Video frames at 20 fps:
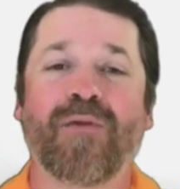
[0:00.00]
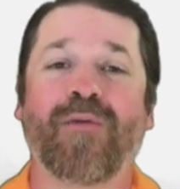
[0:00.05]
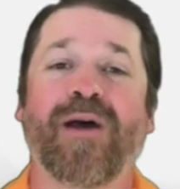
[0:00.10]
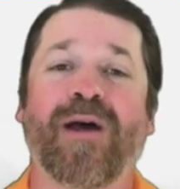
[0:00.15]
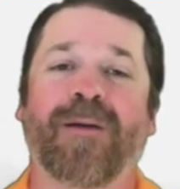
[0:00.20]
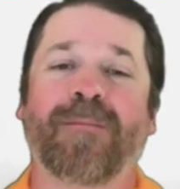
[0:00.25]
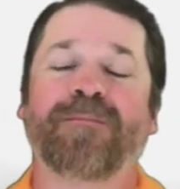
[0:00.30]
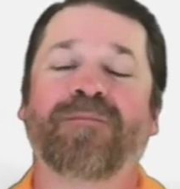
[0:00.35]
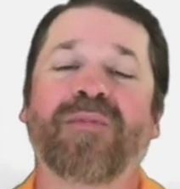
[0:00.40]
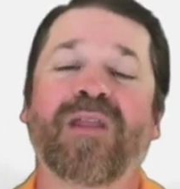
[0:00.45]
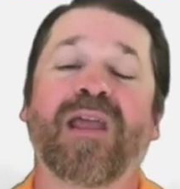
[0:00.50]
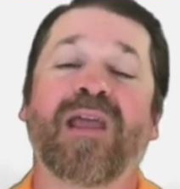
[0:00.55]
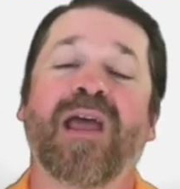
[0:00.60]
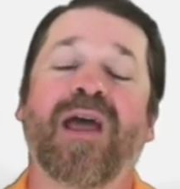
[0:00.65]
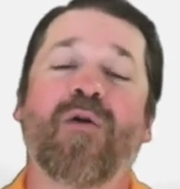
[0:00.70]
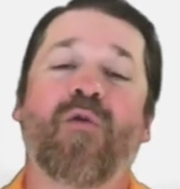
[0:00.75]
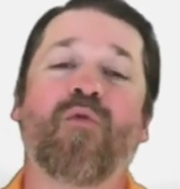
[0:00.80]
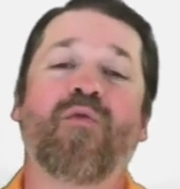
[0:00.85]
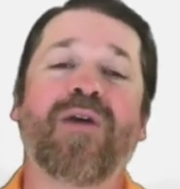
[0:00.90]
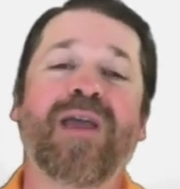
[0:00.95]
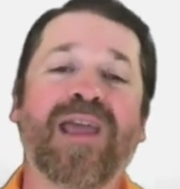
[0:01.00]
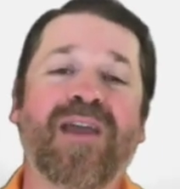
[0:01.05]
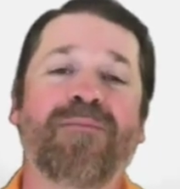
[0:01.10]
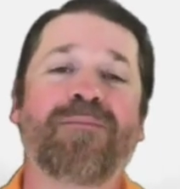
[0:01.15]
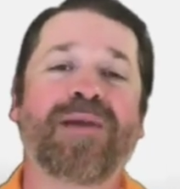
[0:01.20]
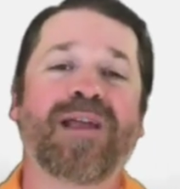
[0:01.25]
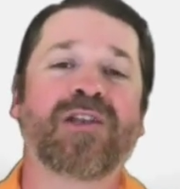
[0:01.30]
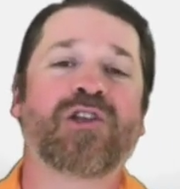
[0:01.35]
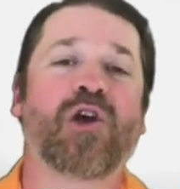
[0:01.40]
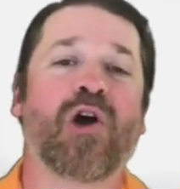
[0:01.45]
Well, we
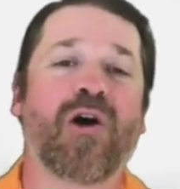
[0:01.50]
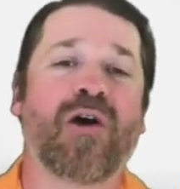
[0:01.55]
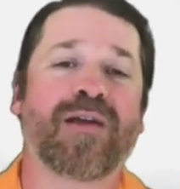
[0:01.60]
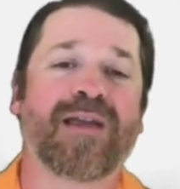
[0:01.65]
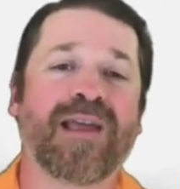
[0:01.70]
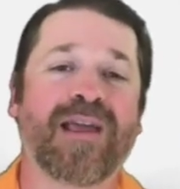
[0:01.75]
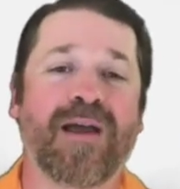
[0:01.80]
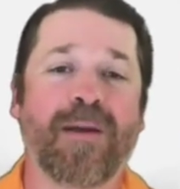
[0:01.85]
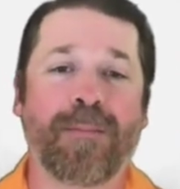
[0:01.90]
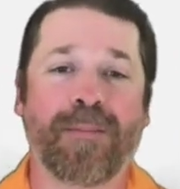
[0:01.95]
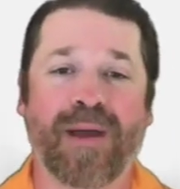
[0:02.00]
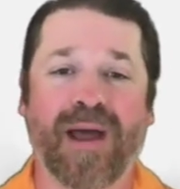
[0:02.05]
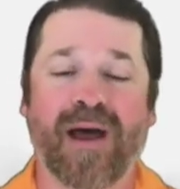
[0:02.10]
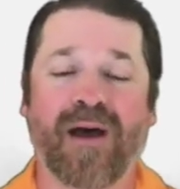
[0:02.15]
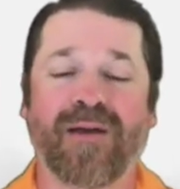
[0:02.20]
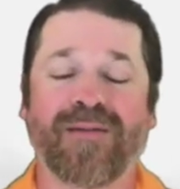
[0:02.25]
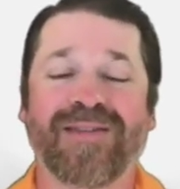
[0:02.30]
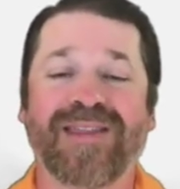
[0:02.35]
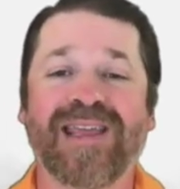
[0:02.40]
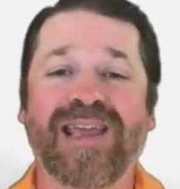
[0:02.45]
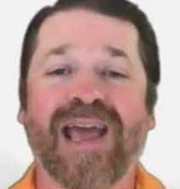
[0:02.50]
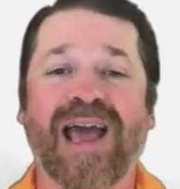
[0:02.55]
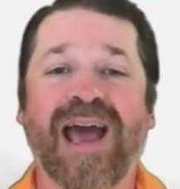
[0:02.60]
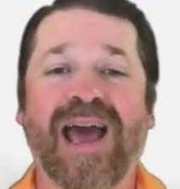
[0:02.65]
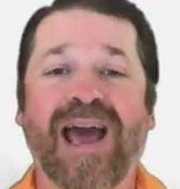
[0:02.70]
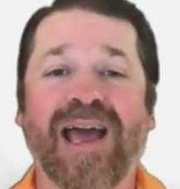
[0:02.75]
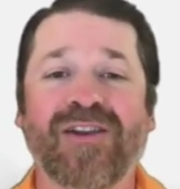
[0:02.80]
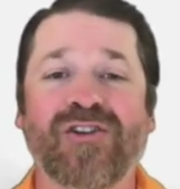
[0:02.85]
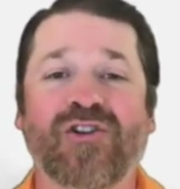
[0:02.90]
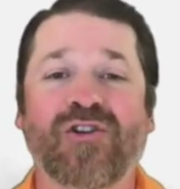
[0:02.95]
have been talking about the
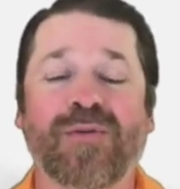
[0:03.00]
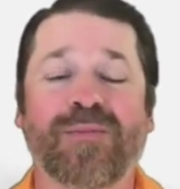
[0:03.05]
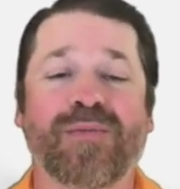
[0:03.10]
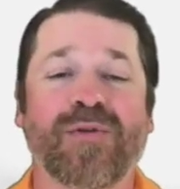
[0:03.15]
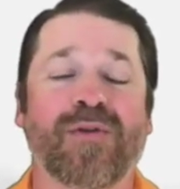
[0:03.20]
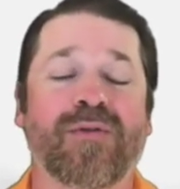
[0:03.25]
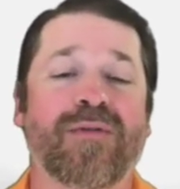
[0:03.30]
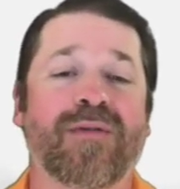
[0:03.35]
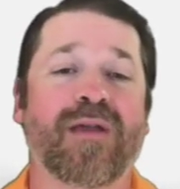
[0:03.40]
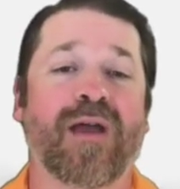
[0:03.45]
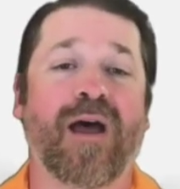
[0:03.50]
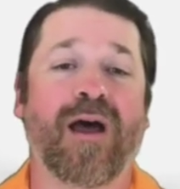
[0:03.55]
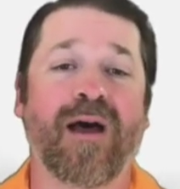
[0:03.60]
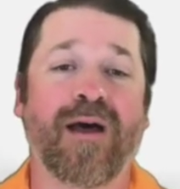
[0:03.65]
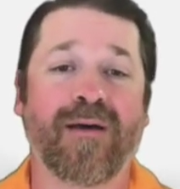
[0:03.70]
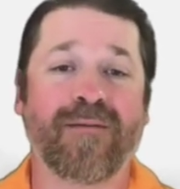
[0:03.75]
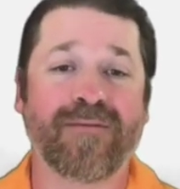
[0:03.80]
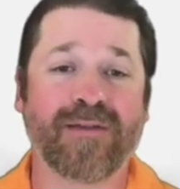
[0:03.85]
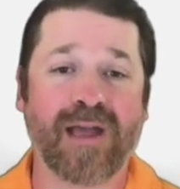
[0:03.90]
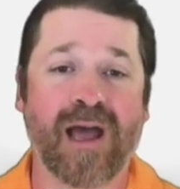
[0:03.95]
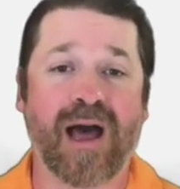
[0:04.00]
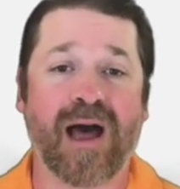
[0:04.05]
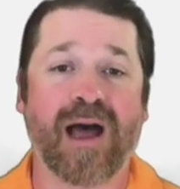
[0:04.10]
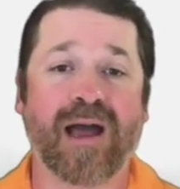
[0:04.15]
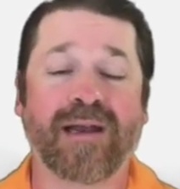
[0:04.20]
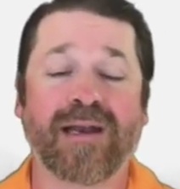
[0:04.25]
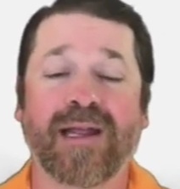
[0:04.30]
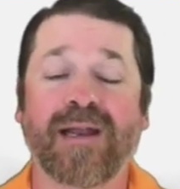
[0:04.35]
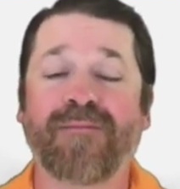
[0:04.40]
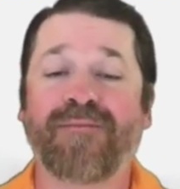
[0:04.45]
attributes of
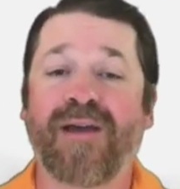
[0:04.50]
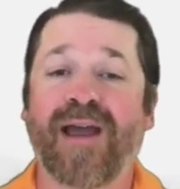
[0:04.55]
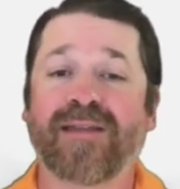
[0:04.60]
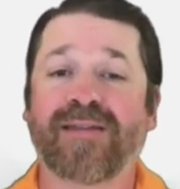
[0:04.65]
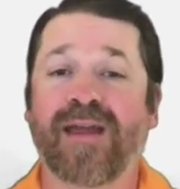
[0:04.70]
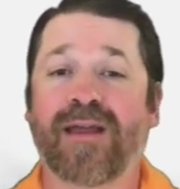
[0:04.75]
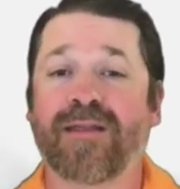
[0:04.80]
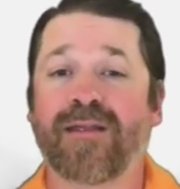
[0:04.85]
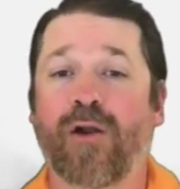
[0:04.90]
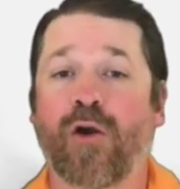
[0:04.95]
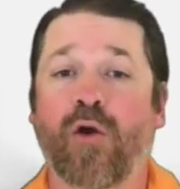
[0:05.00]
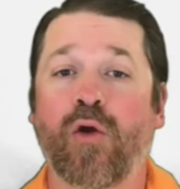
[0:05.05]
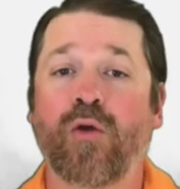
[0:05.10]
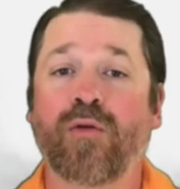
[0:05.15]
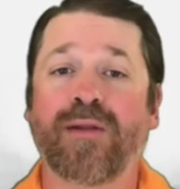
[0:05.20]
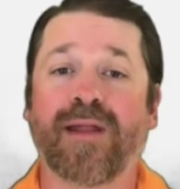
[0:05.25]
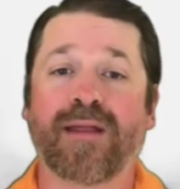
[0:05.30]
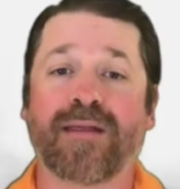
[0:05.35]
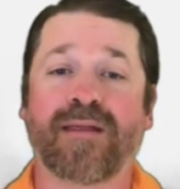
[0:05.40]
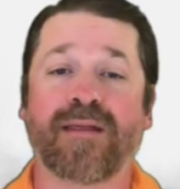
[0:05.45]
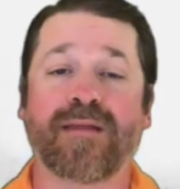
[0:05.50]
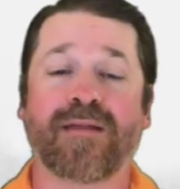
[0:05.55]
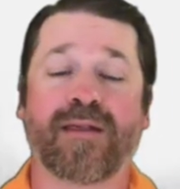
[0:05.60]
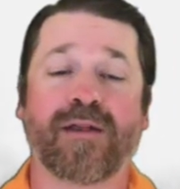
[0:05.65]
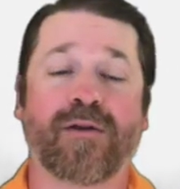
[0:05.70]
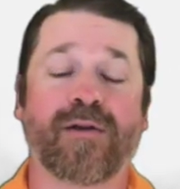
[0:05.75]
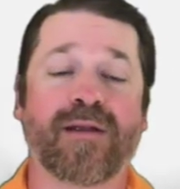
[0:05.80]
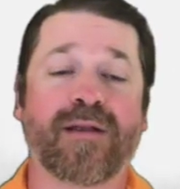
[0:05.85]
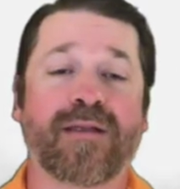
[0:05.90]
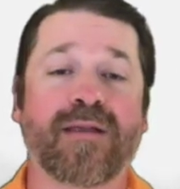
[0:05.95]
God. In fact, that's our whole lesson
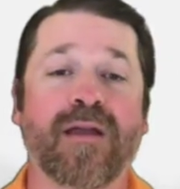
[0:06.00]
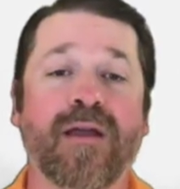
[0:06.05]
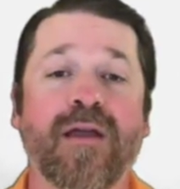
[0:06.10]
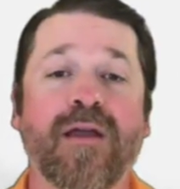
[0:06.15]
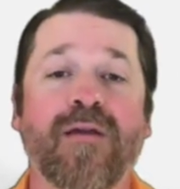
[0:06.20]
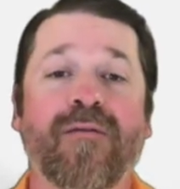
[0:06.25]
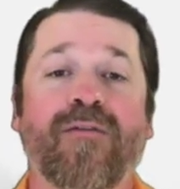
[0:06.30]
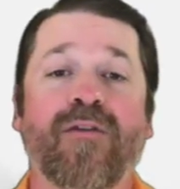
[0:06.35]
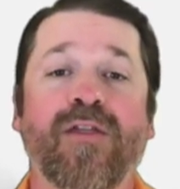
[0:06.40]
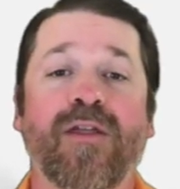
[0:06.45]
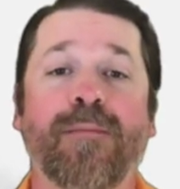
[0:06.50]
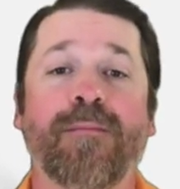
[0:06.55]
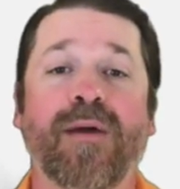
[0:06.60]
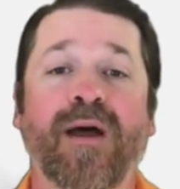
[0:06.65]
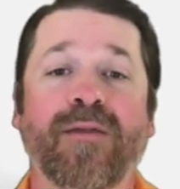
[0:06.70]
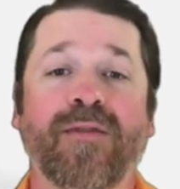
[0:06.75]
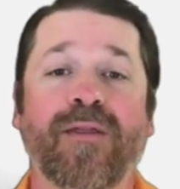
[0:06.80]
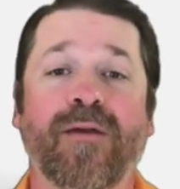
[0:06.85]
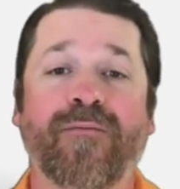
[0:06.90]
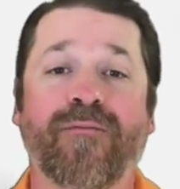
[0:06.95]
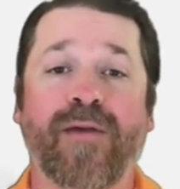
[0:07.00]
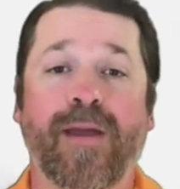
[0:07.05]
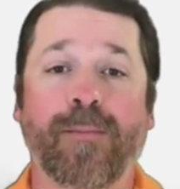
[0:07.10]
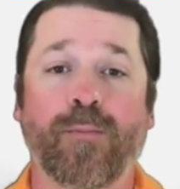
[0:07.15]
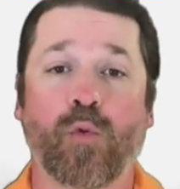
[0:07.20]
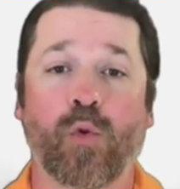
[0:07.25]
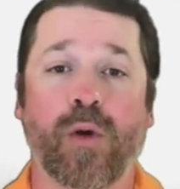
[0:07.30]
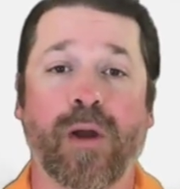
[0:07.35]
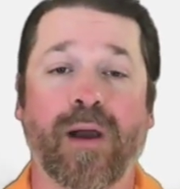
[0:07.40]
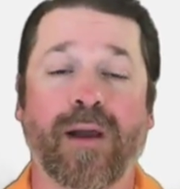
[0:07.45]
series for the month of
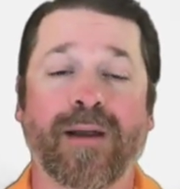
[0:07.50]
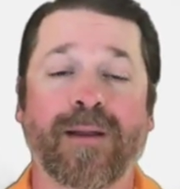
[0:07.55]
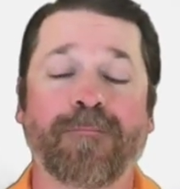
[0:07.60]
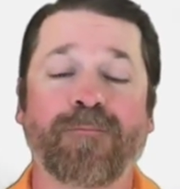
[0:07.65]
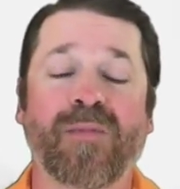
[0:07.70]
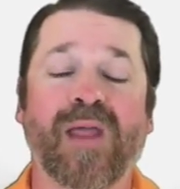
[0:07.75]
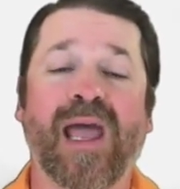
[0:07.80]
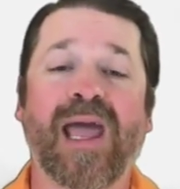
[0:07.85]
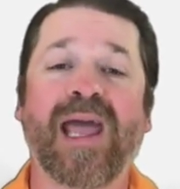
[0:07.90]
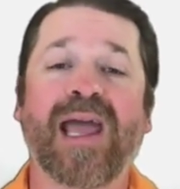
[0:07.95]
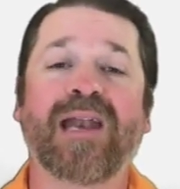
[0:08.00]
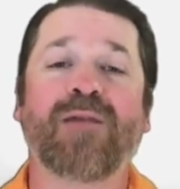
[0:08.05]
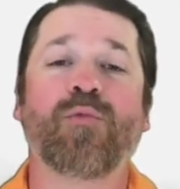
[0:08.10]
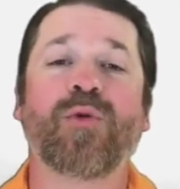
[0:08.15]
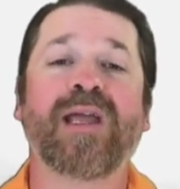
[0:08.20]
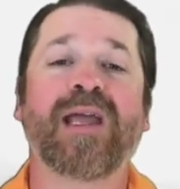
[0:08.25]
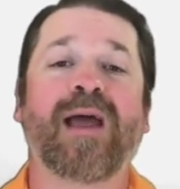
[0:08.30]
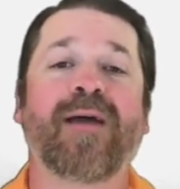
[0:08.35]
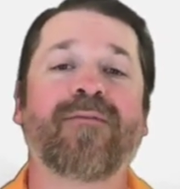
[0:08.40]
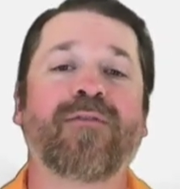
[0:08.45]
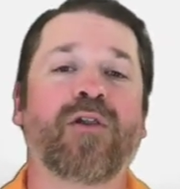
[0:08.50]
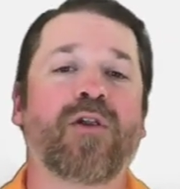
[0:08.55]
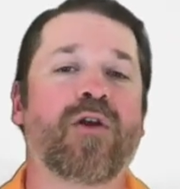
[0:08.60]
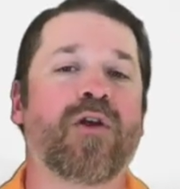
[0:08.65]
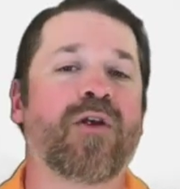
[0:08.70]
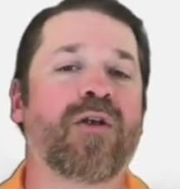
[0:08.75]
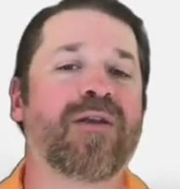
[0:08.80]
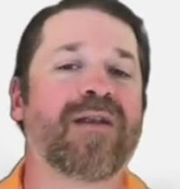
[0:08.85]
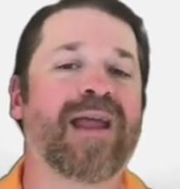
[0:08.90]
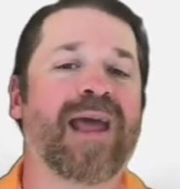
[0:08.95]
February, and we have
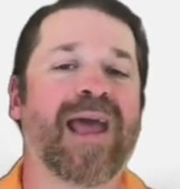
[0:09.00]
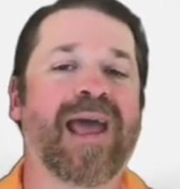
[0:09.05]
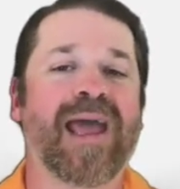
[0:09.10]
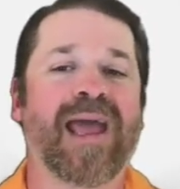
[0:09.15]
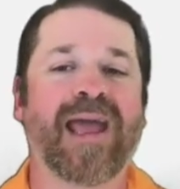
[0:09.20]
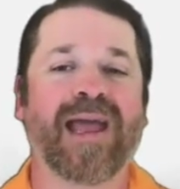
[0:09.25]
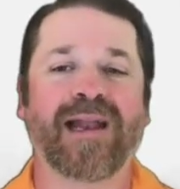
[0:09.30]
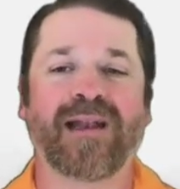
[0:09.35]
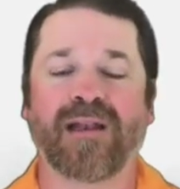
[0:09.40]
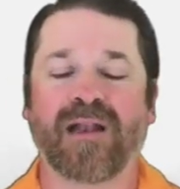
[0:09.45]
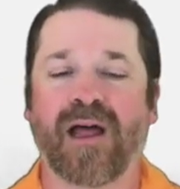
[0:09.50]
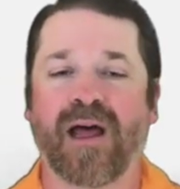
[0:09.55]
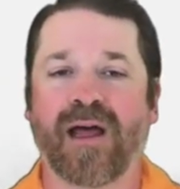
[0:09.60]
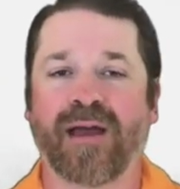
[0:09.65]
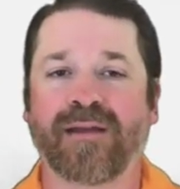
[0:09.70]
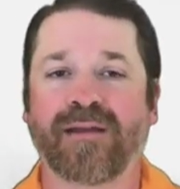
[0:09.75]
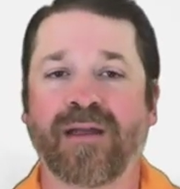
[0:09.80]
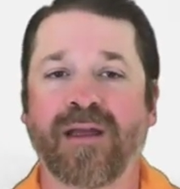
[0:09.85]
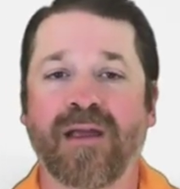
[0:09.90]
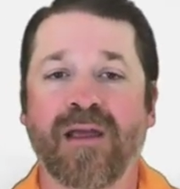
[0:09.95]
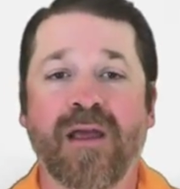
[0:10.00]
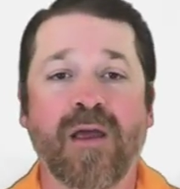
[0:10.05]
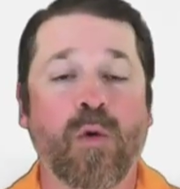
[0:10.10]
learned a lot.